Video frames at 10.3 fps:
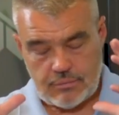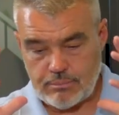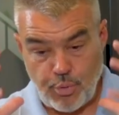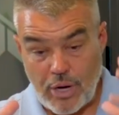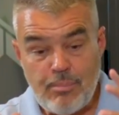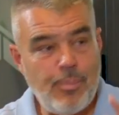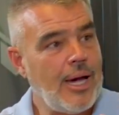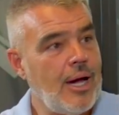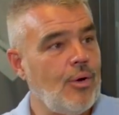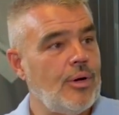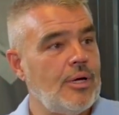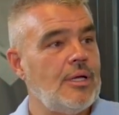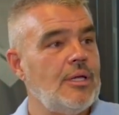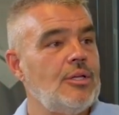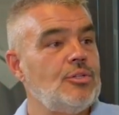brain power
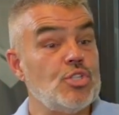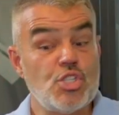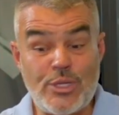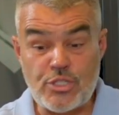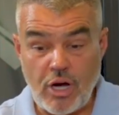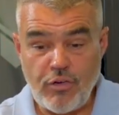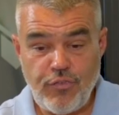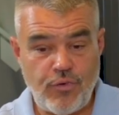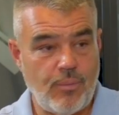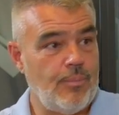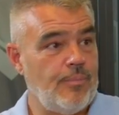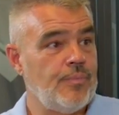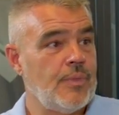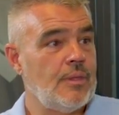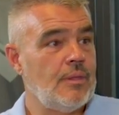to switch off from
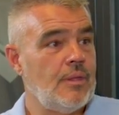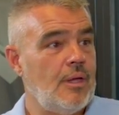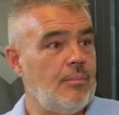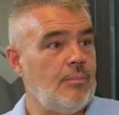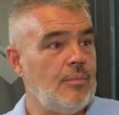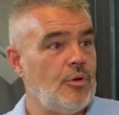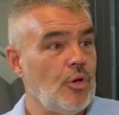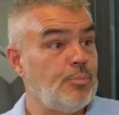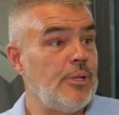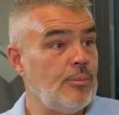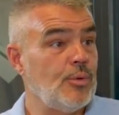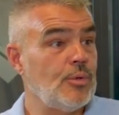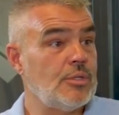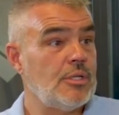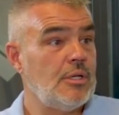not being
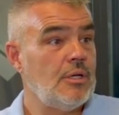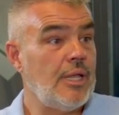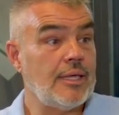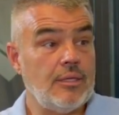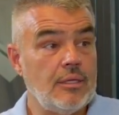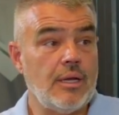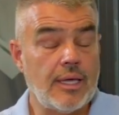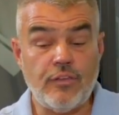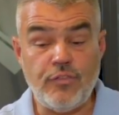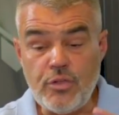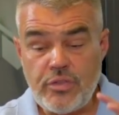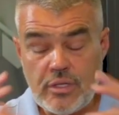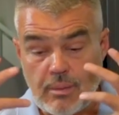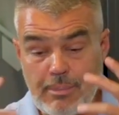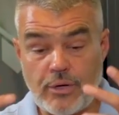bored. Like if you
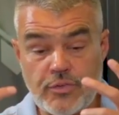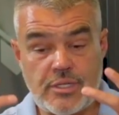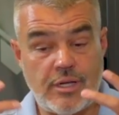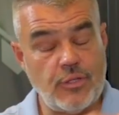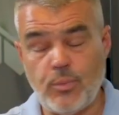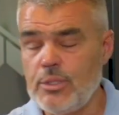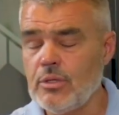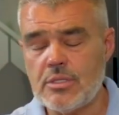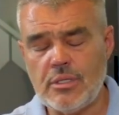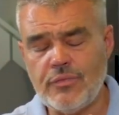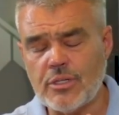think the amount of stuff that we're not even